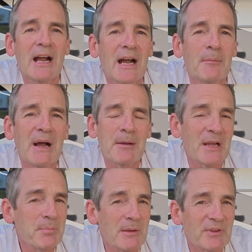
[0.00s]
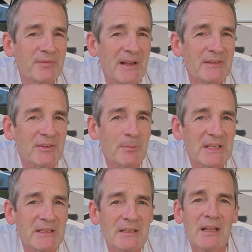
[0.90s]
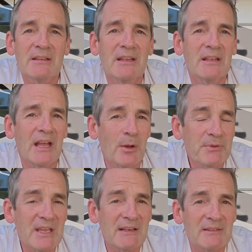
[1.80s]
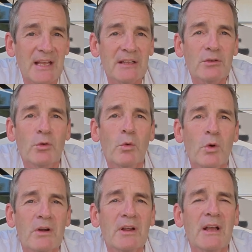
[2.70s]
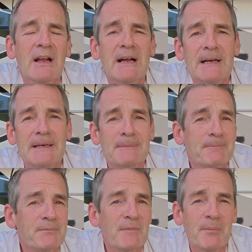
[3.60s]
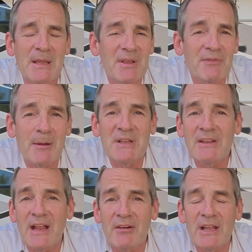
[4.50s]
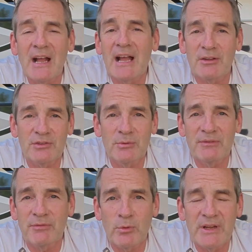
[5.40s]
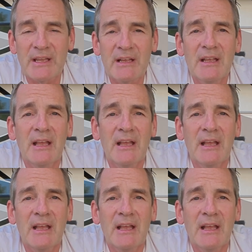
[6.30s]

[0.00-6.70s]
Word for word: um, I might be able to find somebody to help you get it done or um, maybe if I'm in your area, I could do it for you.